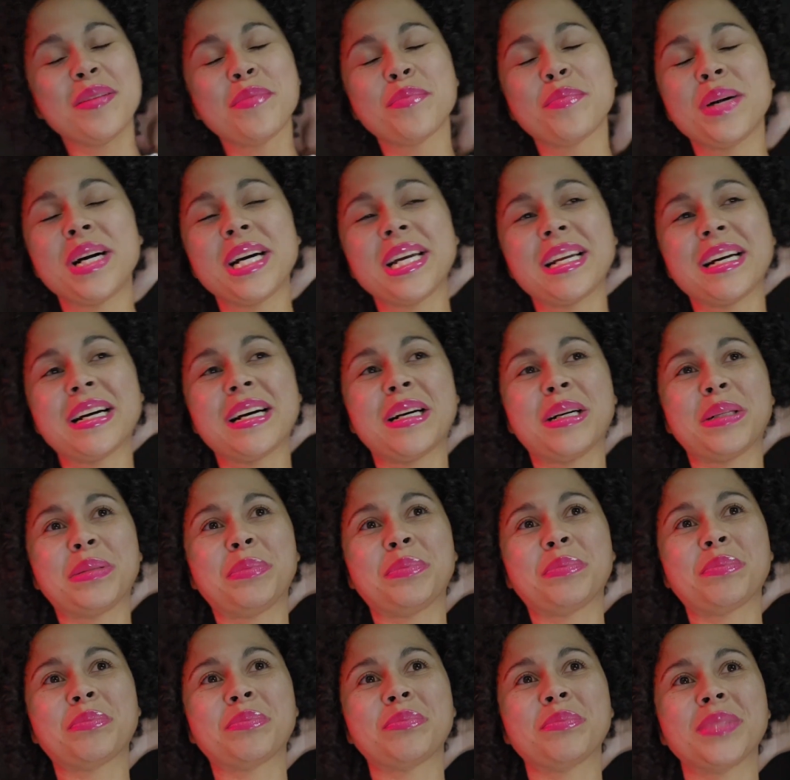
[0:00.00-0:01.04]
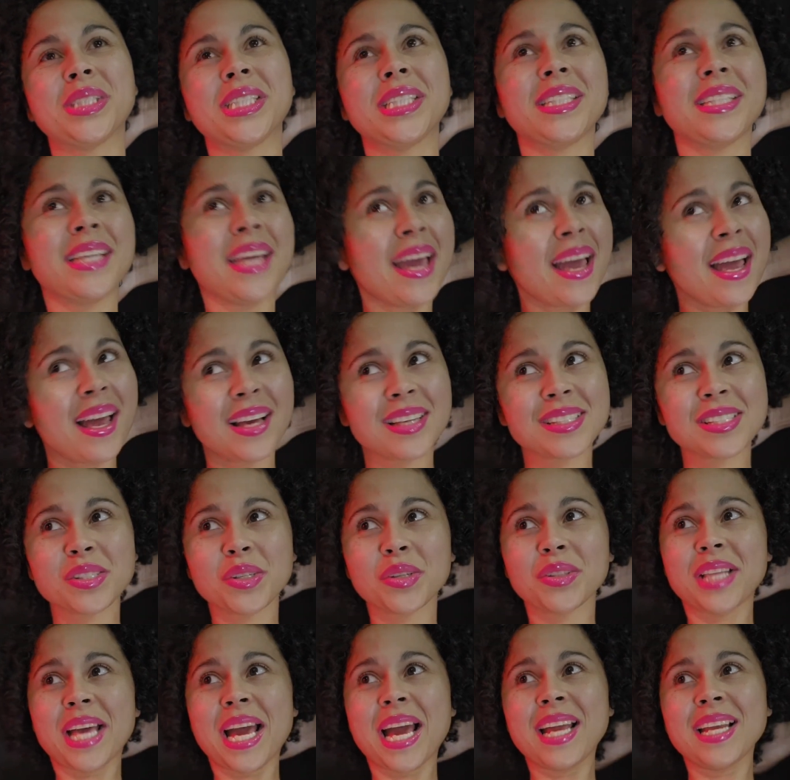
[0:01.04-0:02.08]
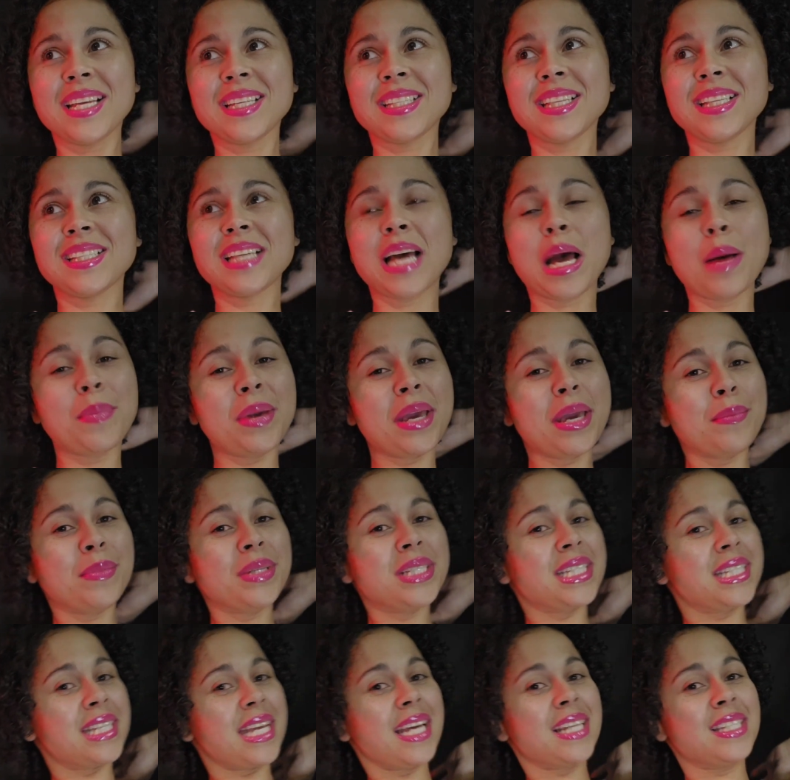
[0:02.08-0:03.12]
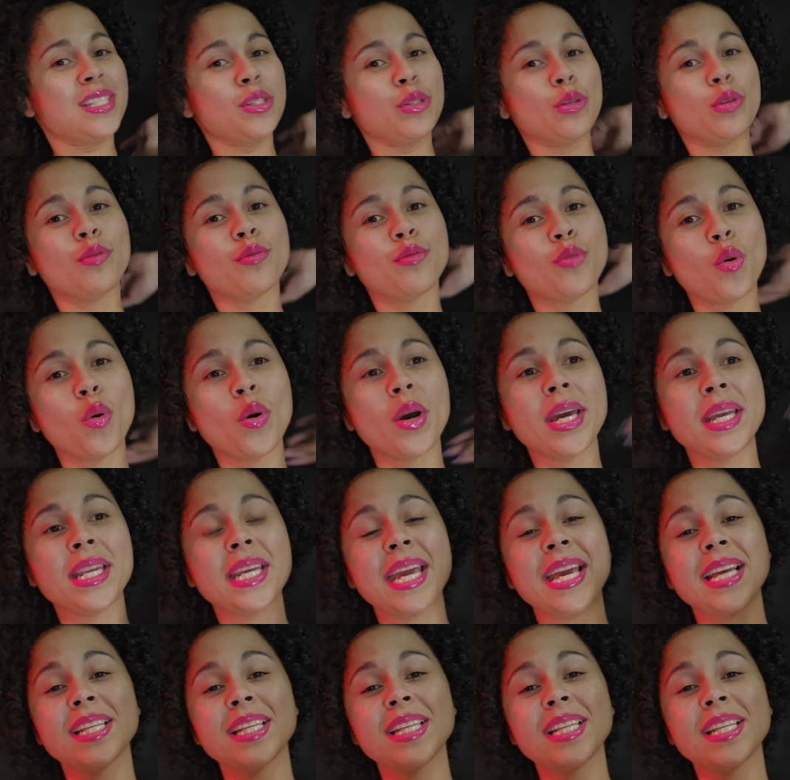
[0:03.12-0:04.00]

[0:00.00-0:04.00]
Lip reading: But yeah, so that is the top 8 mistakes to avoid